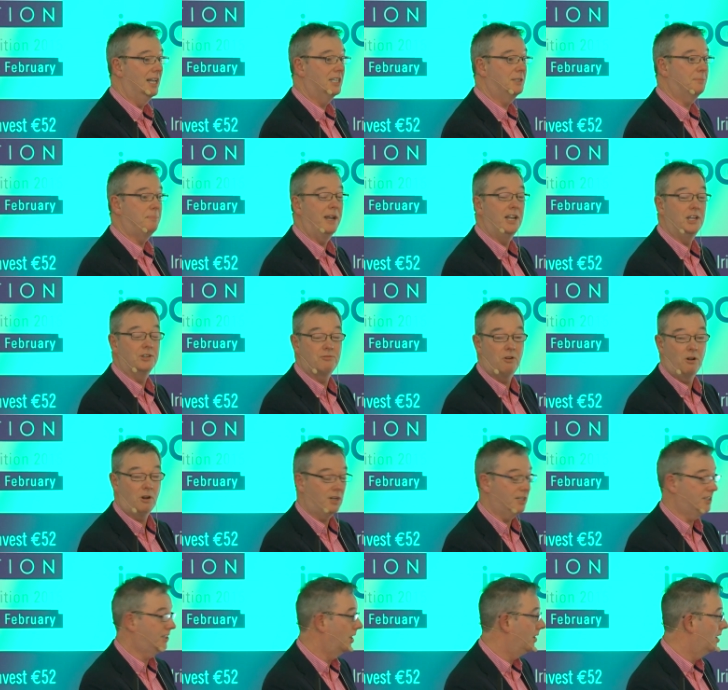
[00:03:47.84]
space
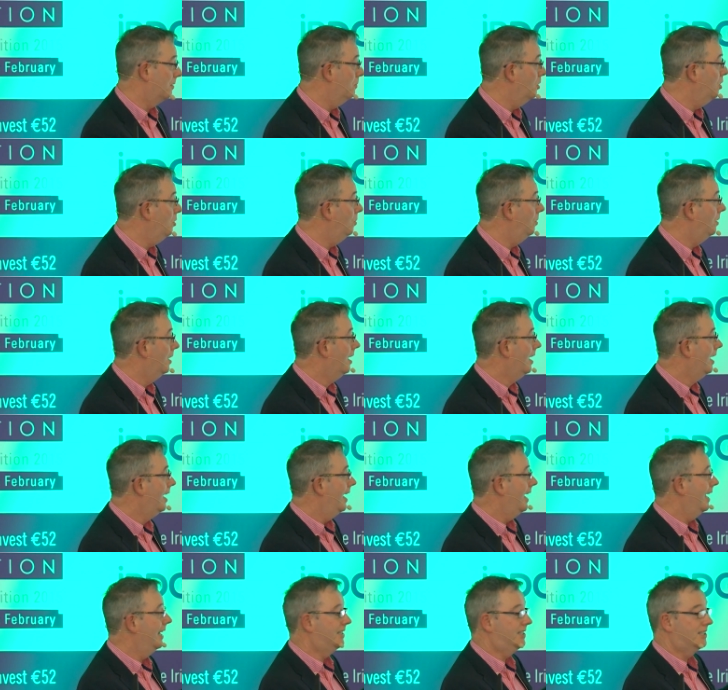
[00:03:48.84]
rockets on the moon.
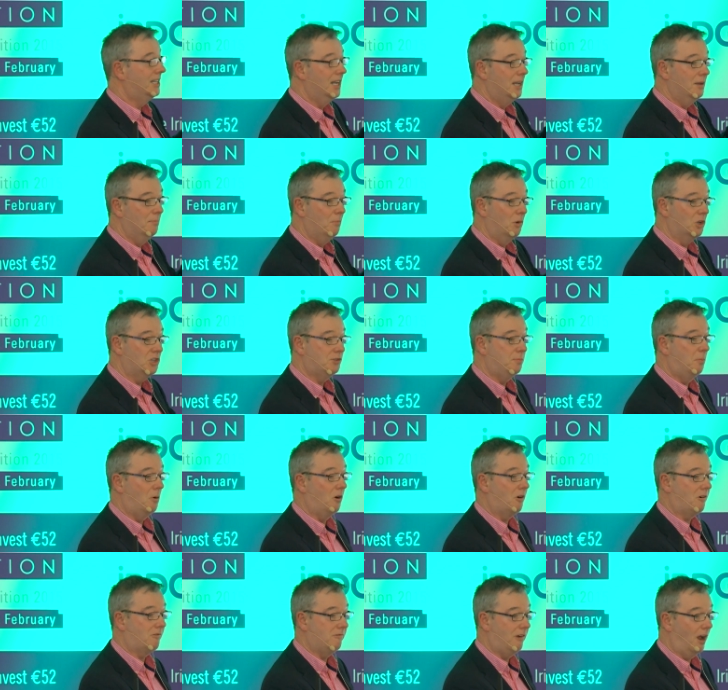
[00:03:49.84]
It's much
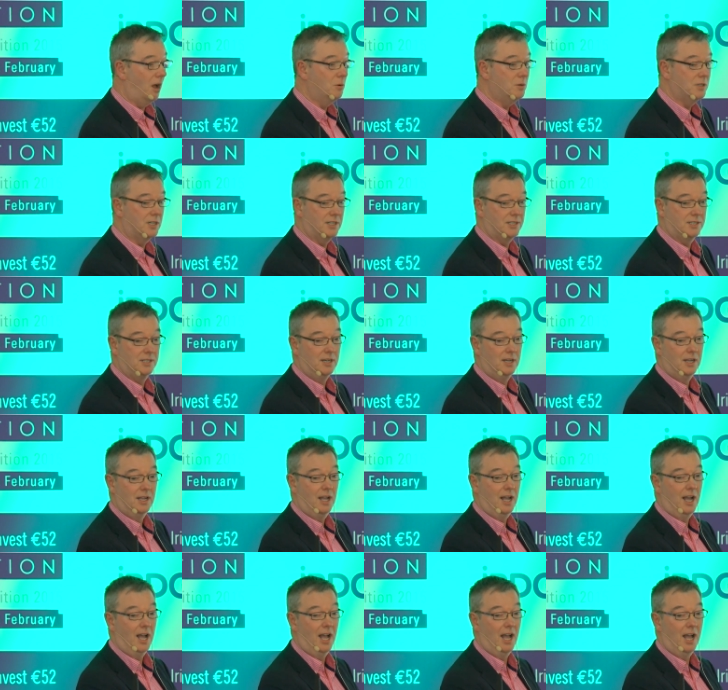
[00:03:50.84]
more grounded
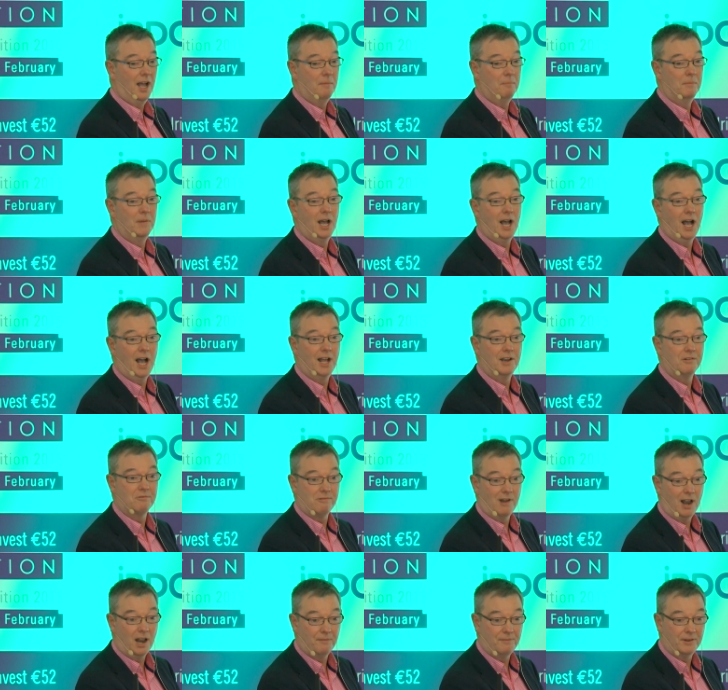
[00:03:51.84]
and
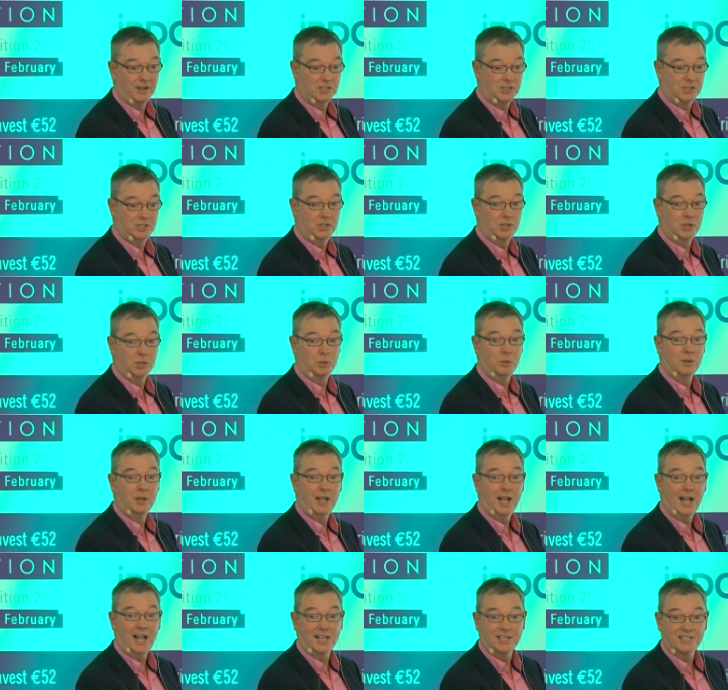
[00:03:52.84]
relevant to
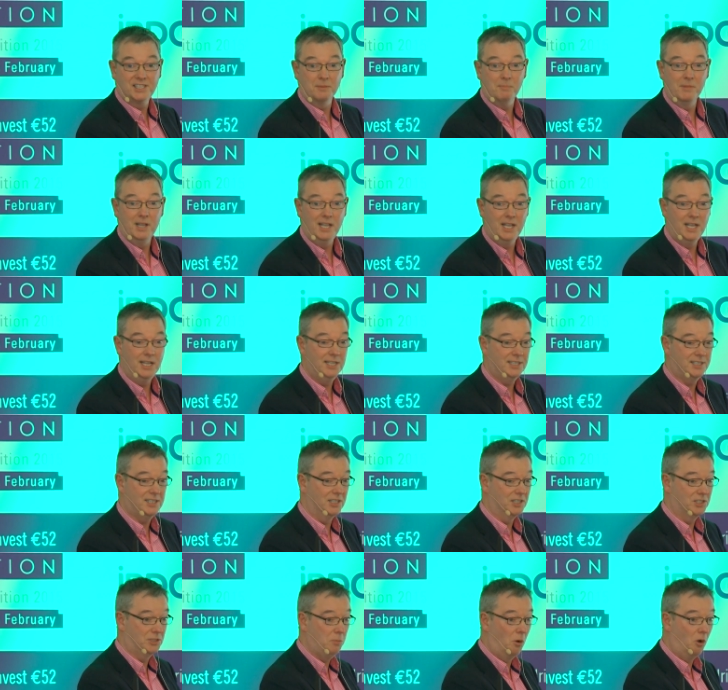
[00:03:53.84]
SMEs
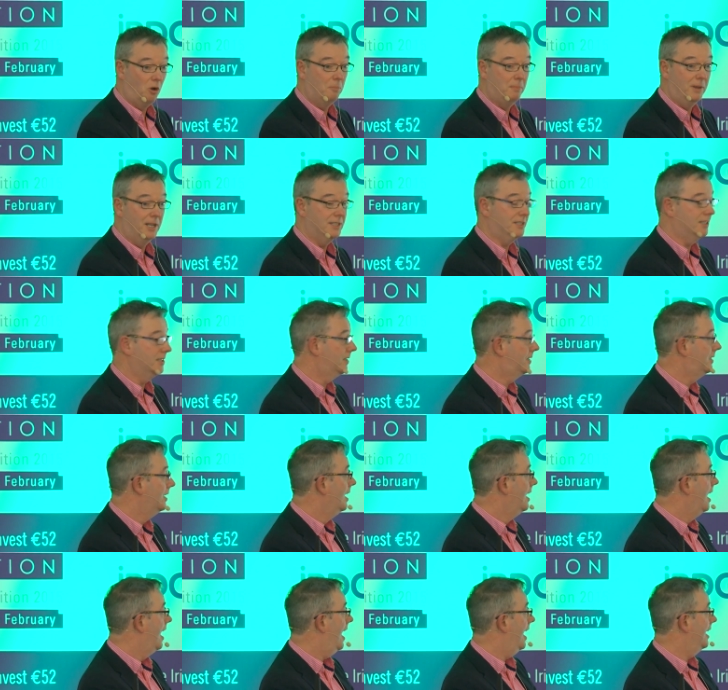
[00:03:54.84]
and small business
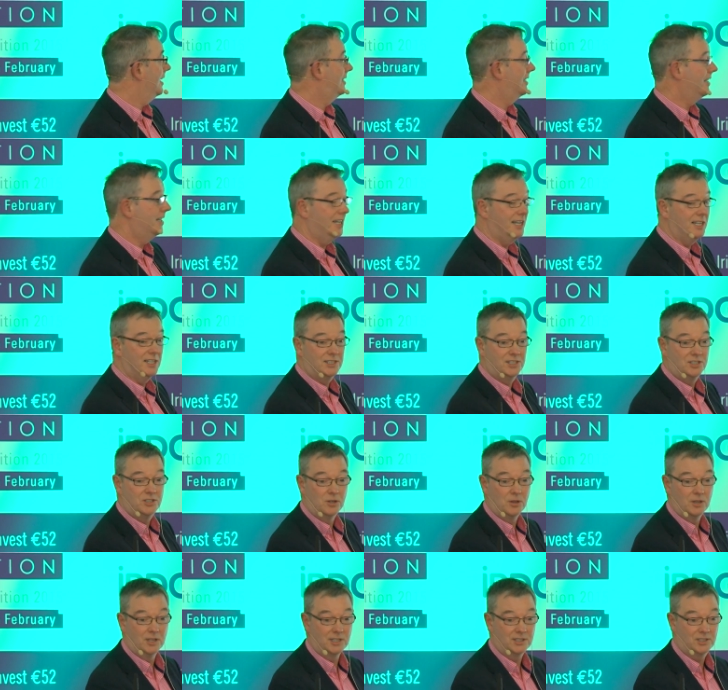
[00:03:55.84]
as it is
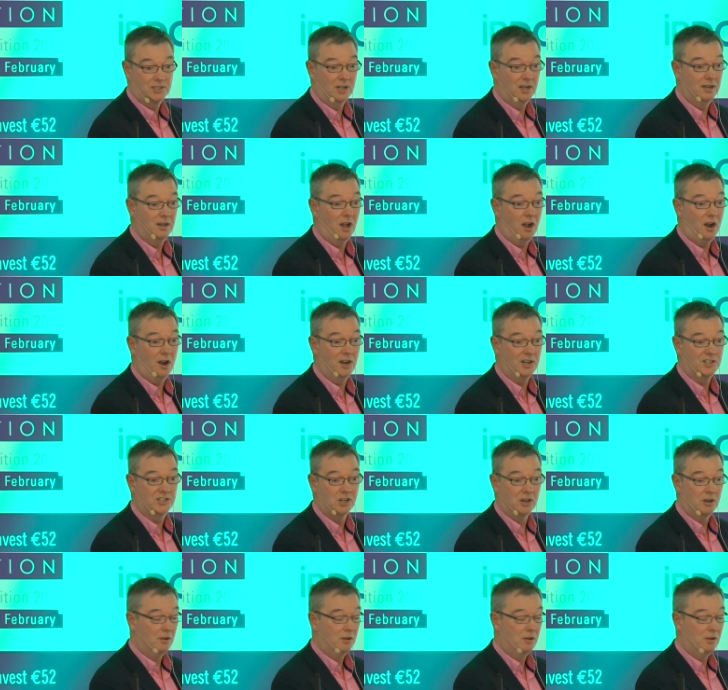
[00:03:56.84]
to the large